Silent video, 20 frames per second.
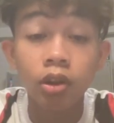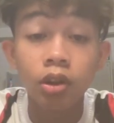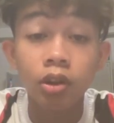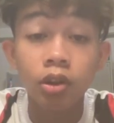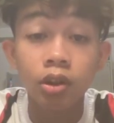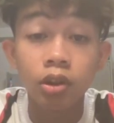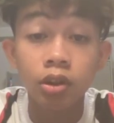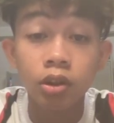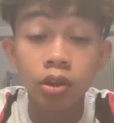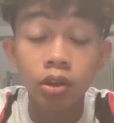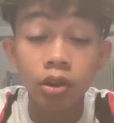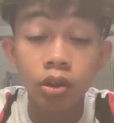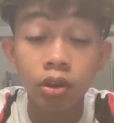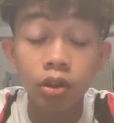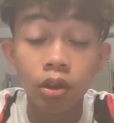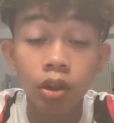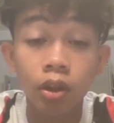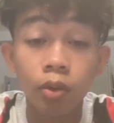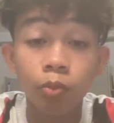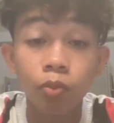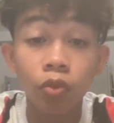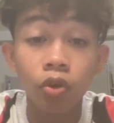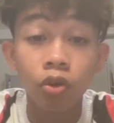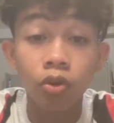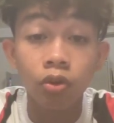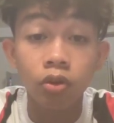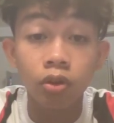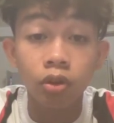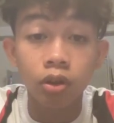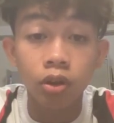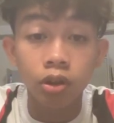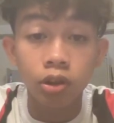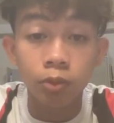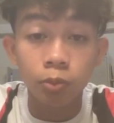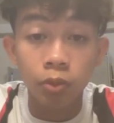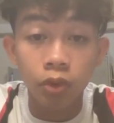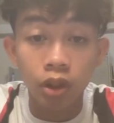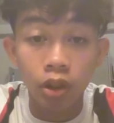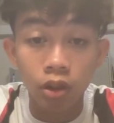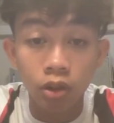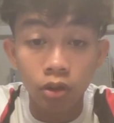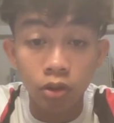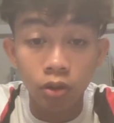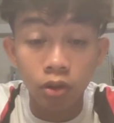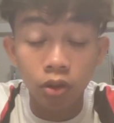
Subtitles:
easier and more transparent.